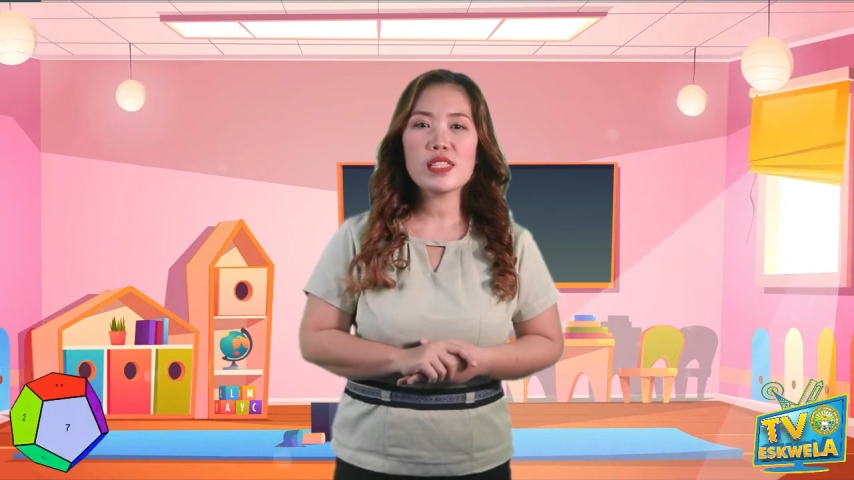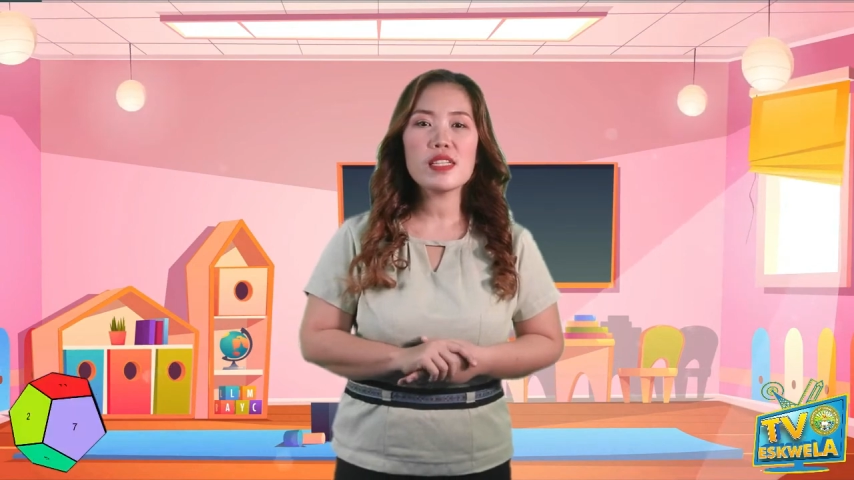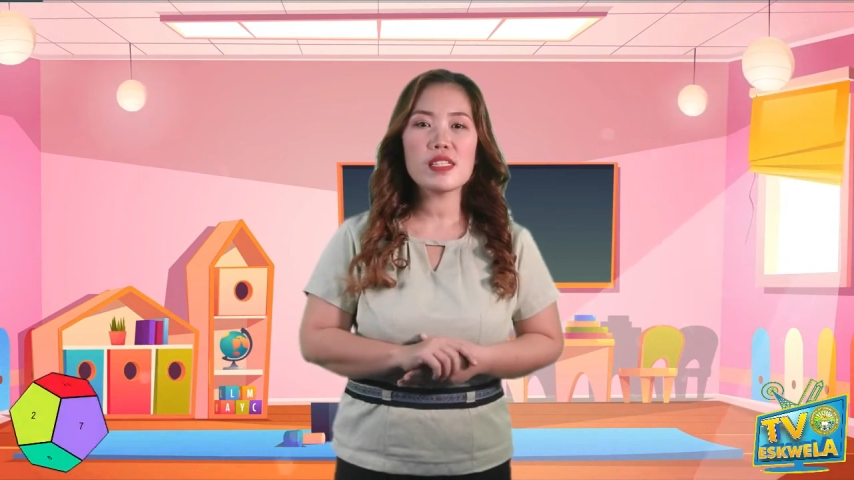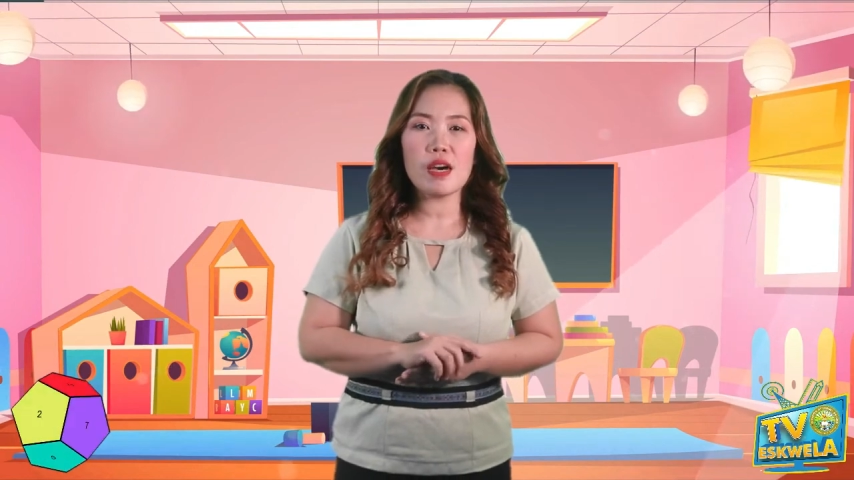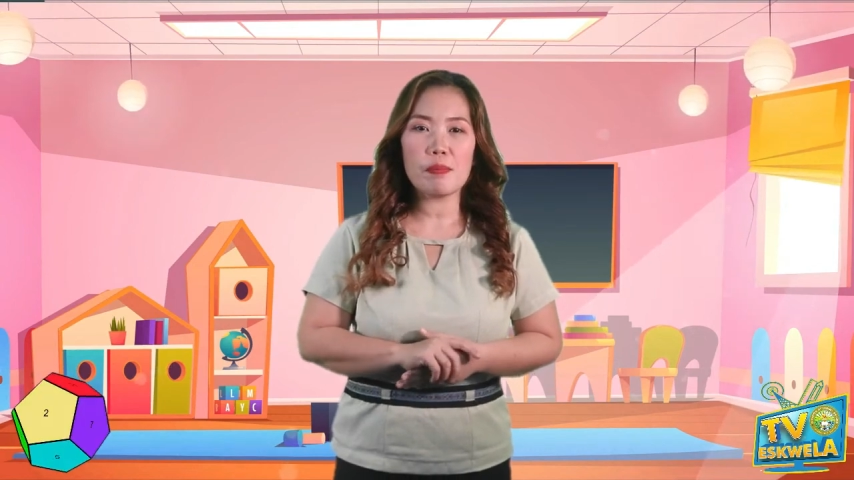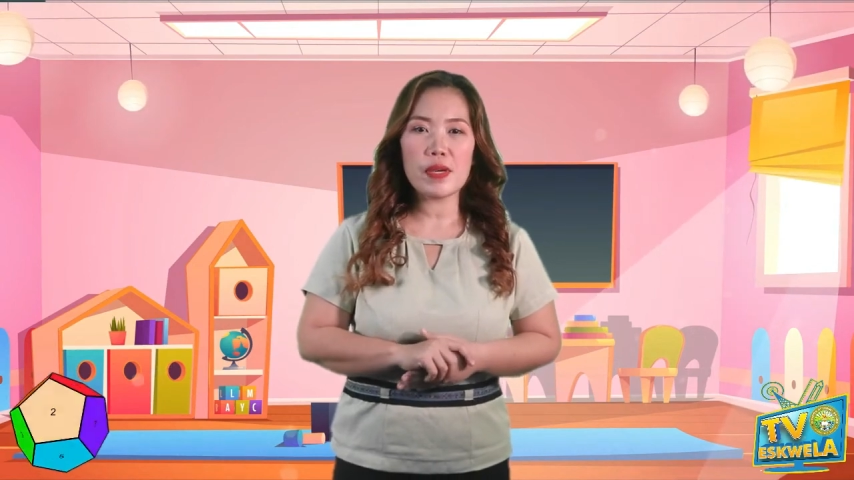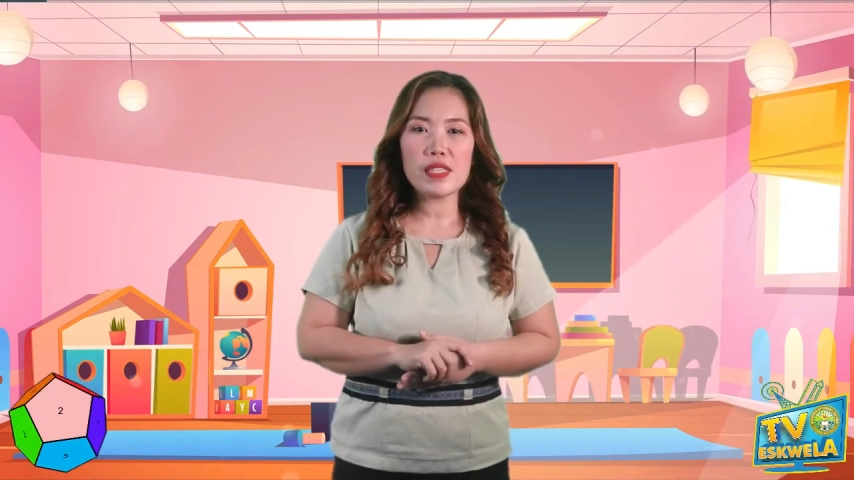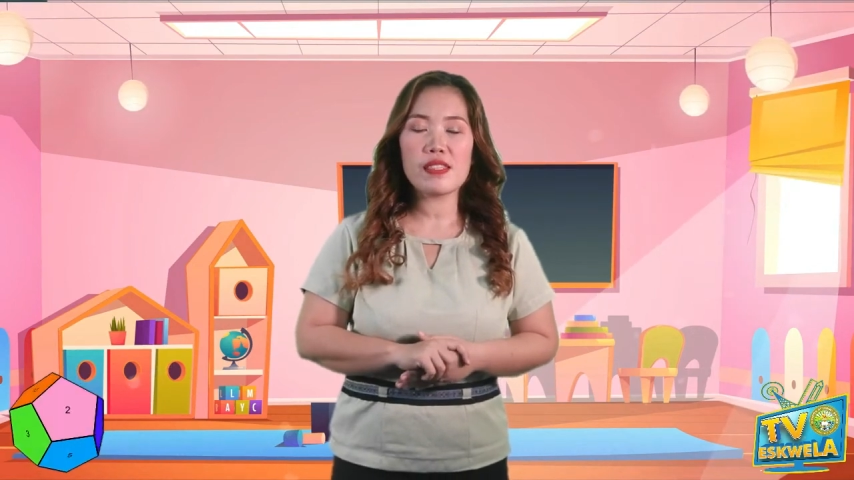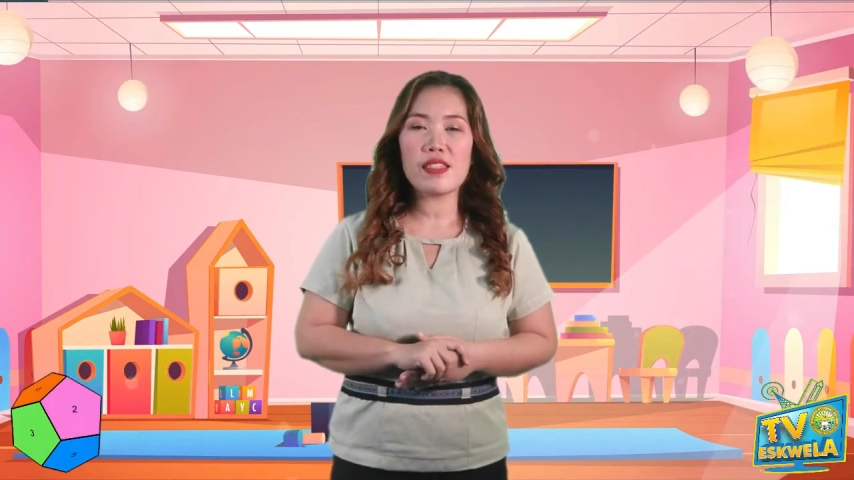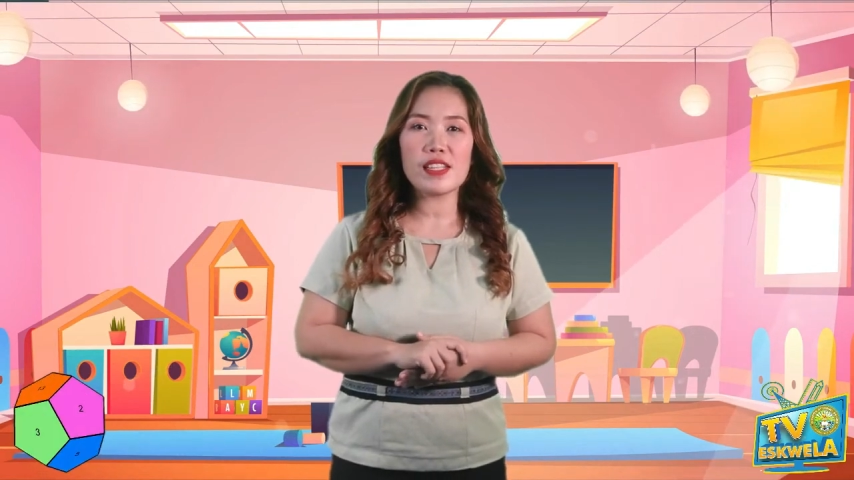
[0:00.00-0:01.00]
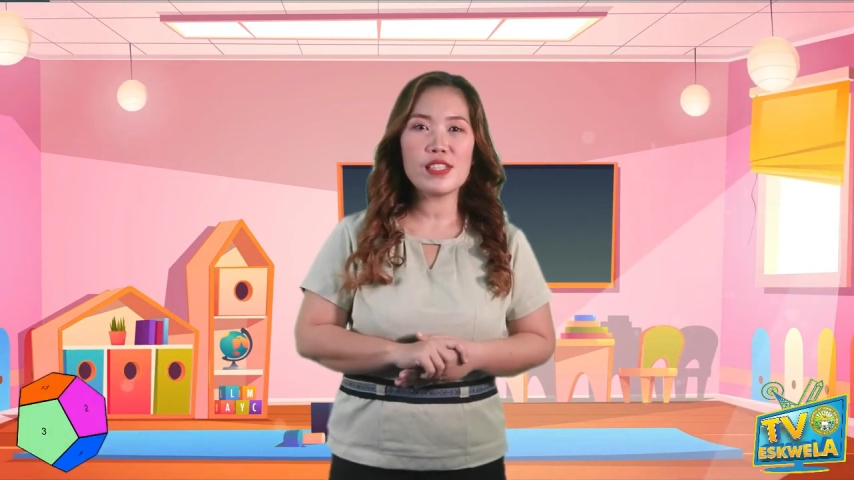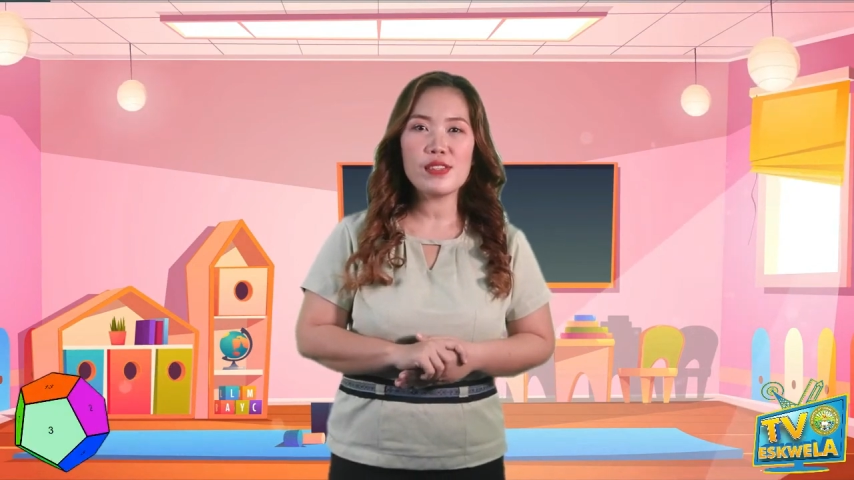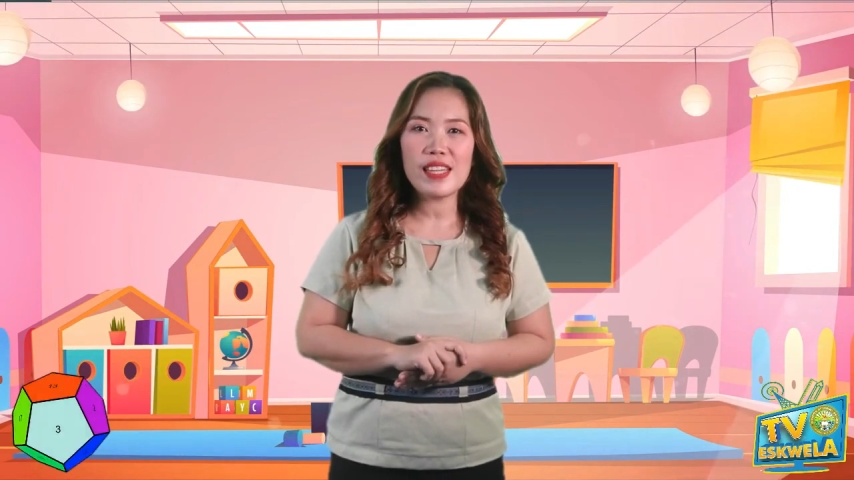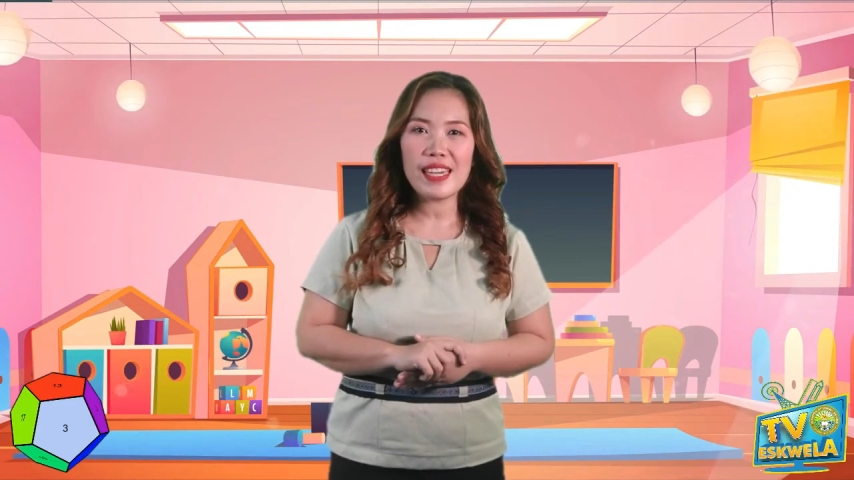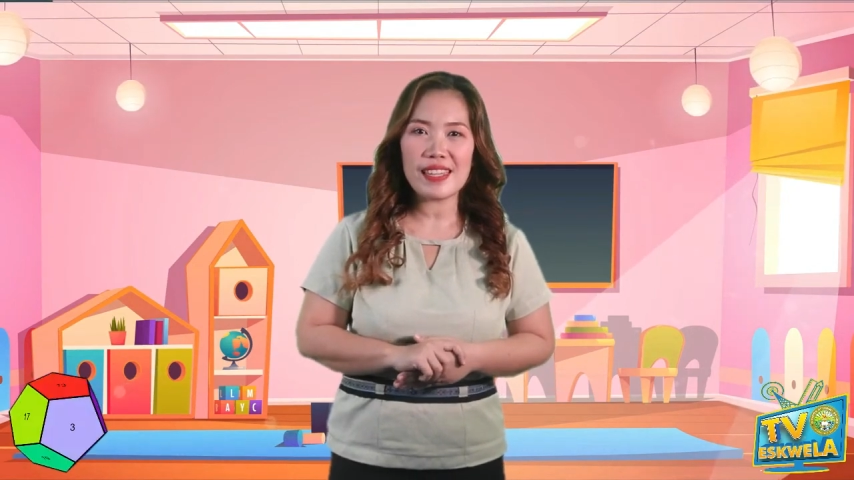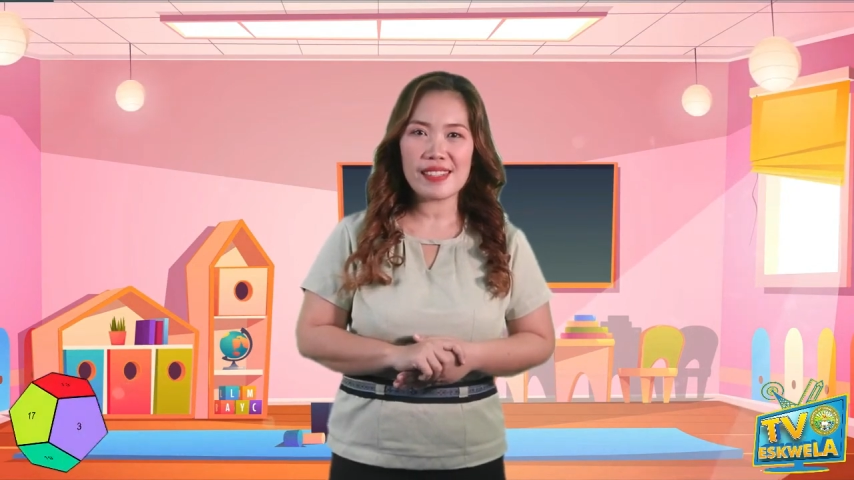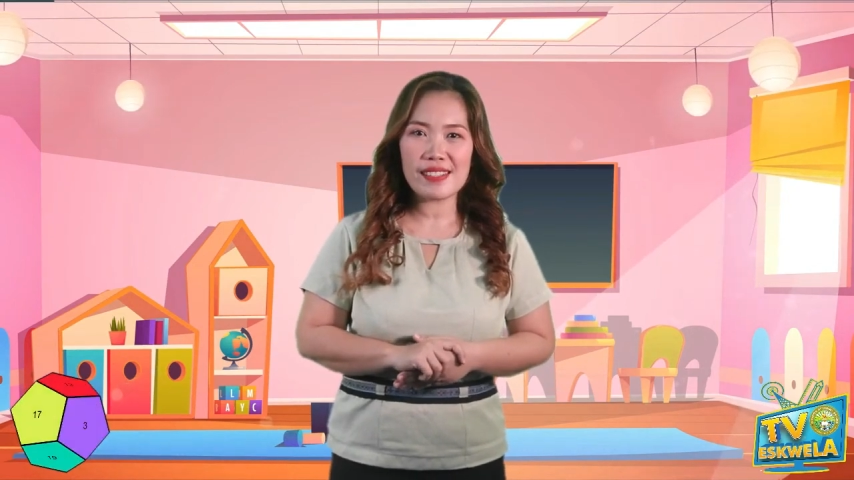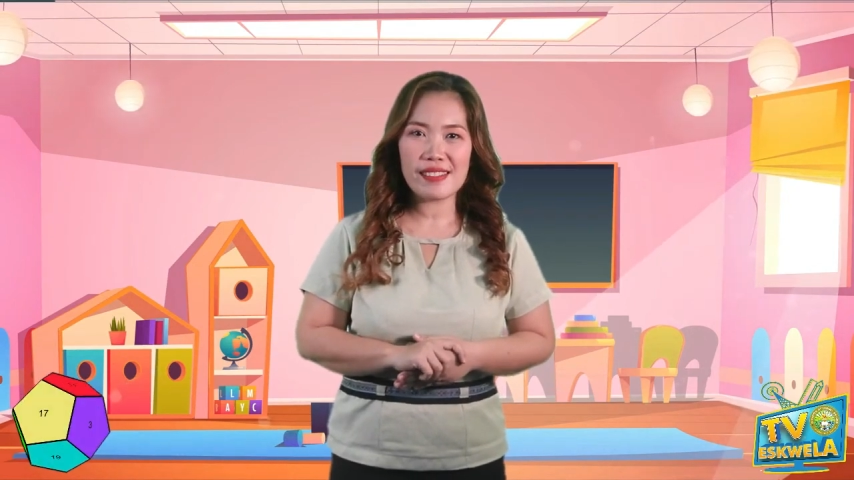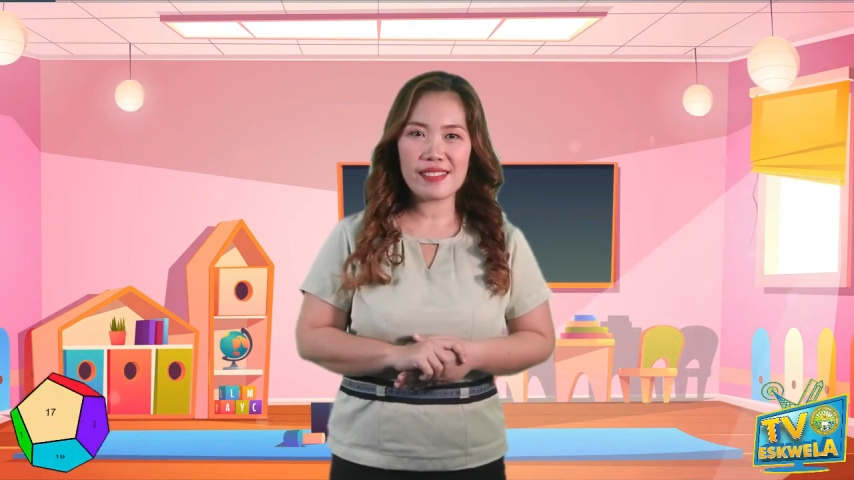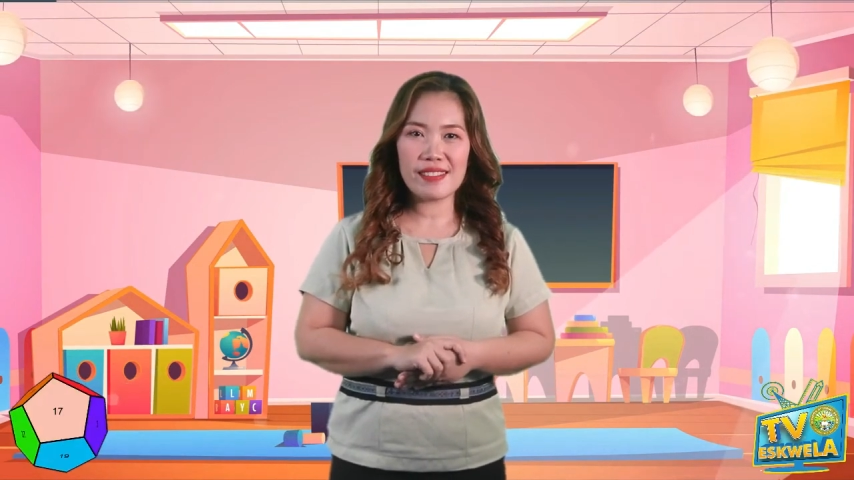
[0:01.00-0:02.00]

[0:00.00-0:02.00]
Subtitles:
as the topics that you need.